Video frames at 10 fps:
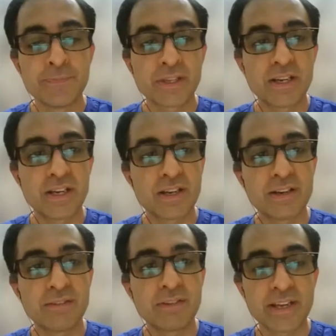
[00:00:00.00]

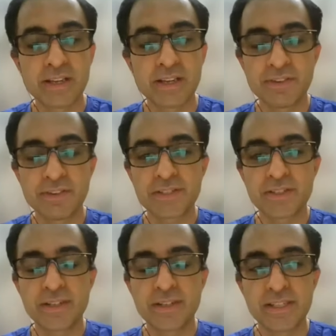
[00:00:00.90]
a viral
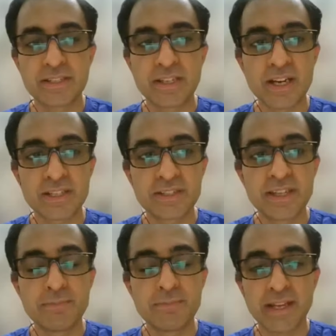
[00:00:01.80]
infection is
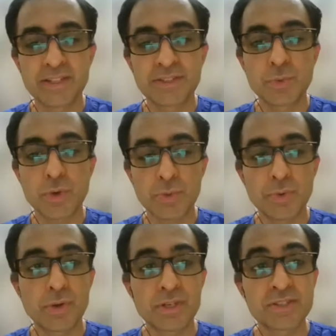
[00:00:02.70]
largely managed to what we
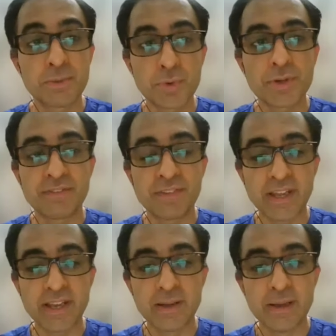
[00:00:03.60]
call a supportive
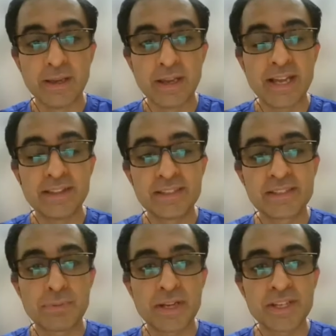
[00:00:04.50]
care. And this
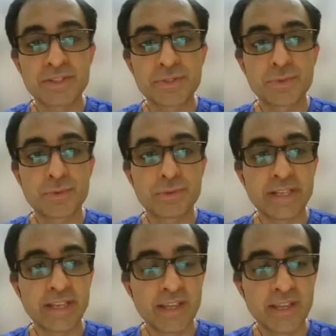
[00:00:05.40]
applies to
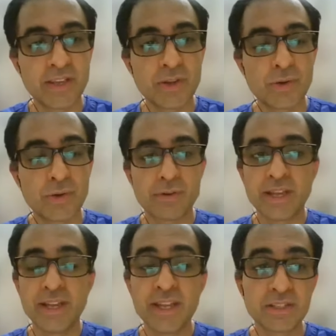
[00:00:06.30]
dengue or
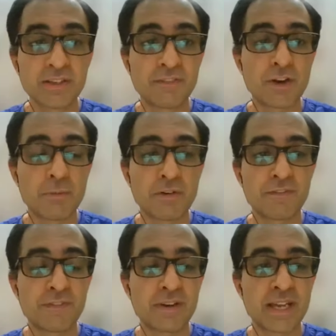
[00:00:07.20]
any other form
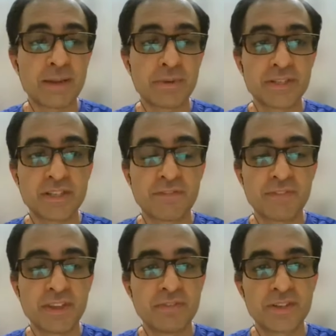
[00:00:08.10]
of hemorrhagic
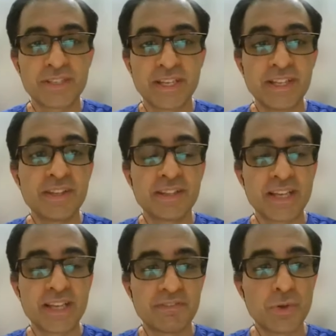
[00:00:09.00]
fevers, anything
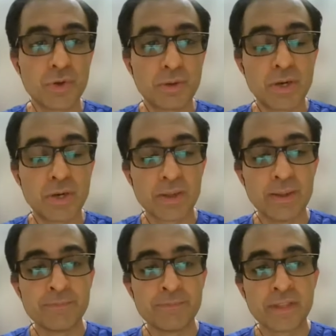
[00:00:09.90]
that we know
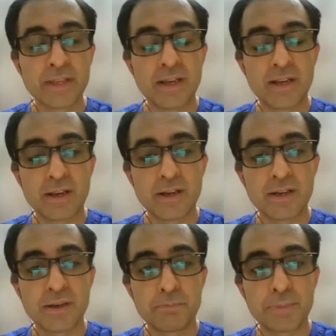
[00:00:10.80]

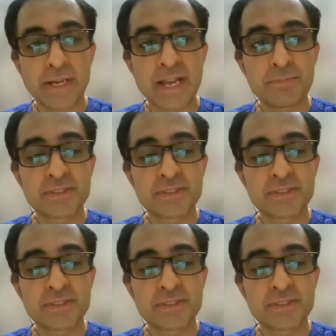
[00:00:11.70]
about. Perhaps